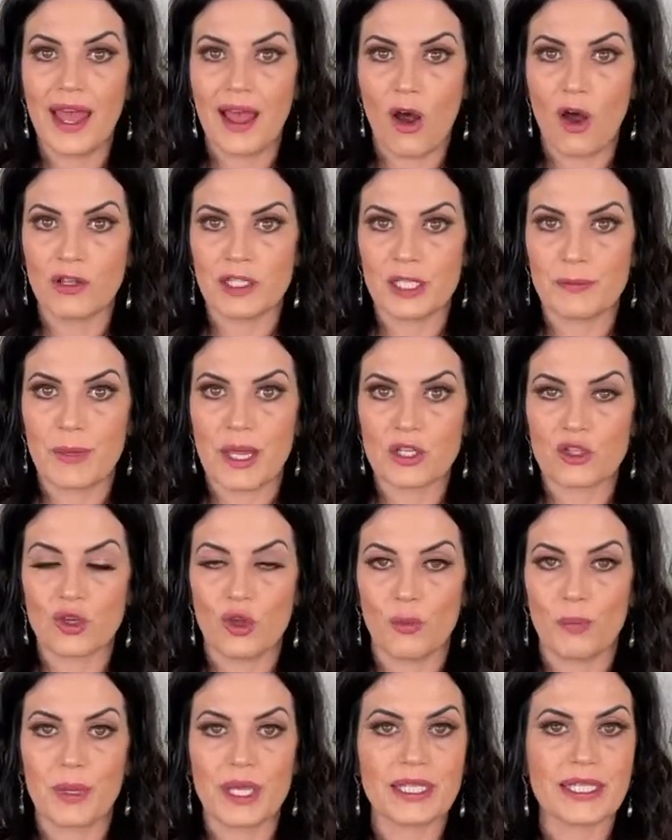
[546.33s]
on
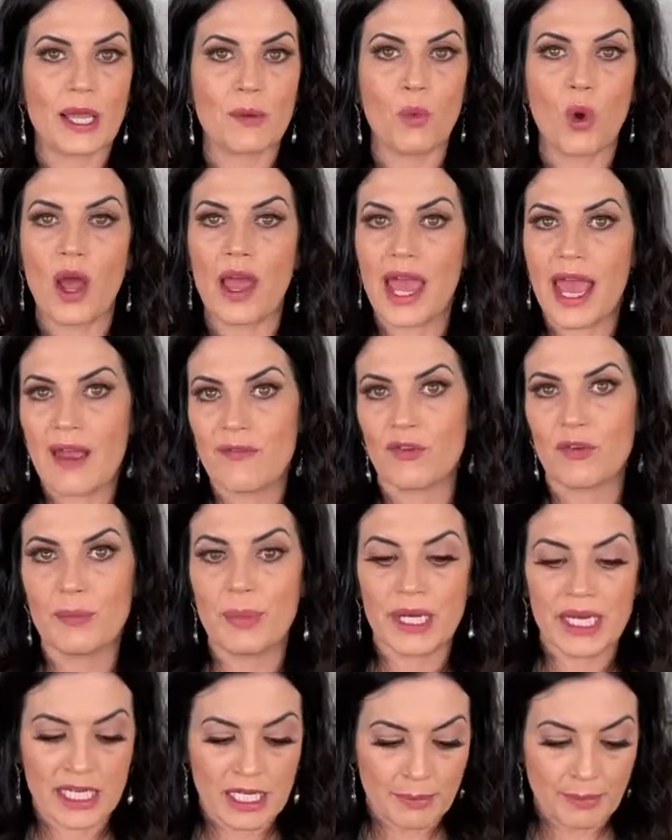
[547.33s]
special because I want
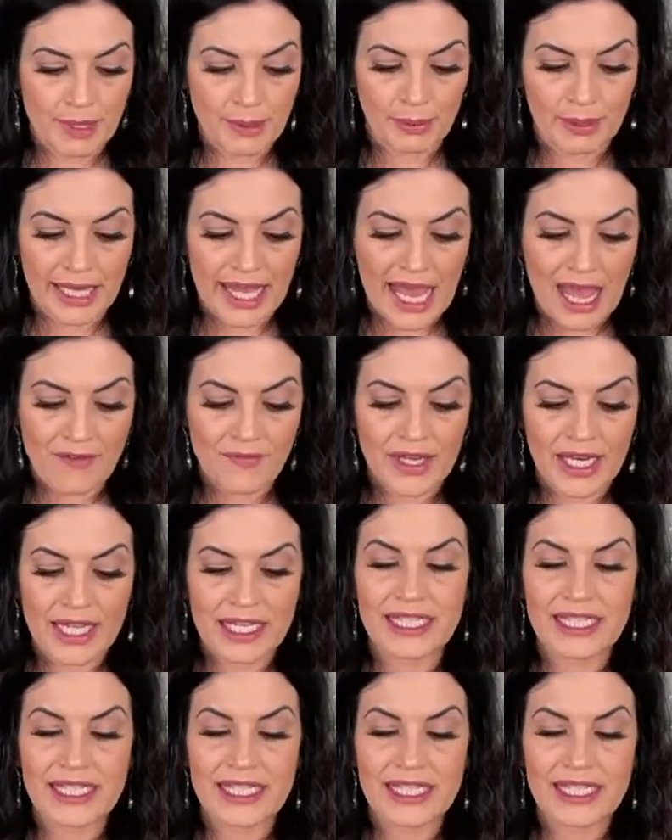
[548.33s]
everybody to be able to have it.